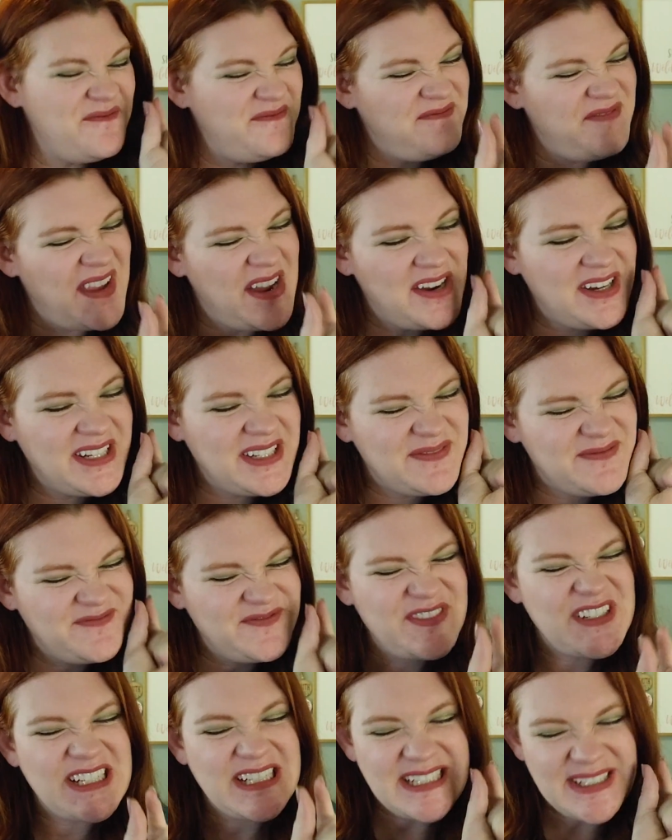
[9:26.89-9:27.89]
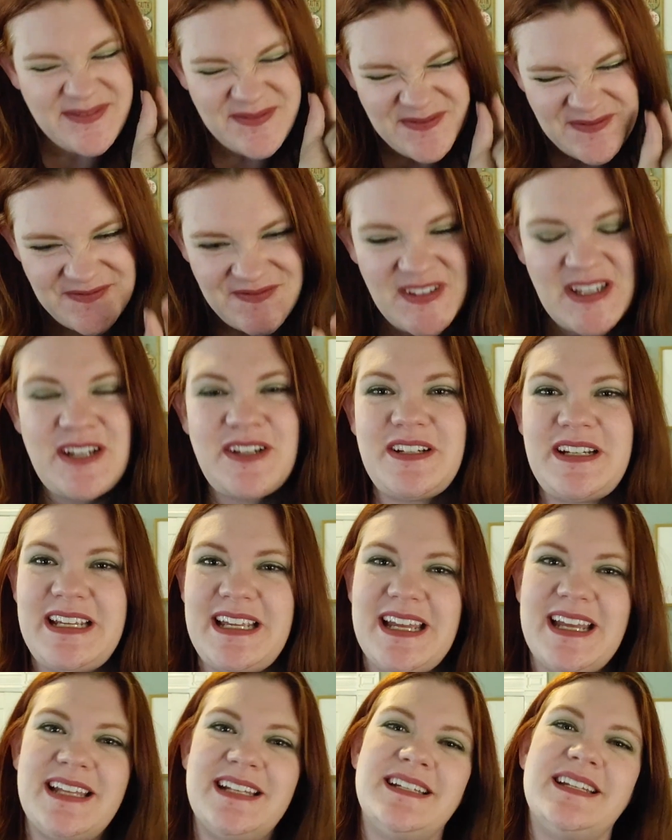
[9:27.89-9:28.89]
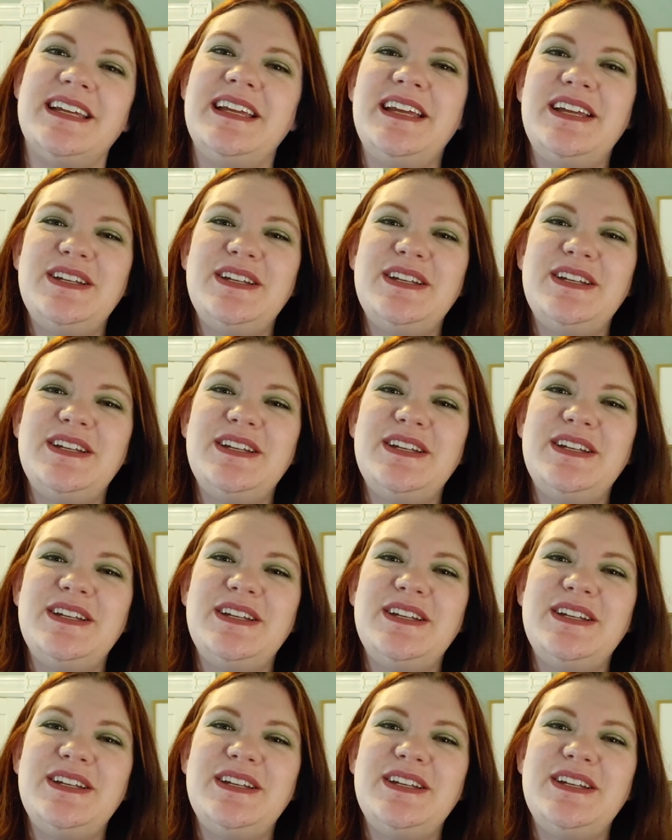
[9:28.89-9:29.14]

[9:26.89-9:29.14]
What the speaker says: very, very, very end.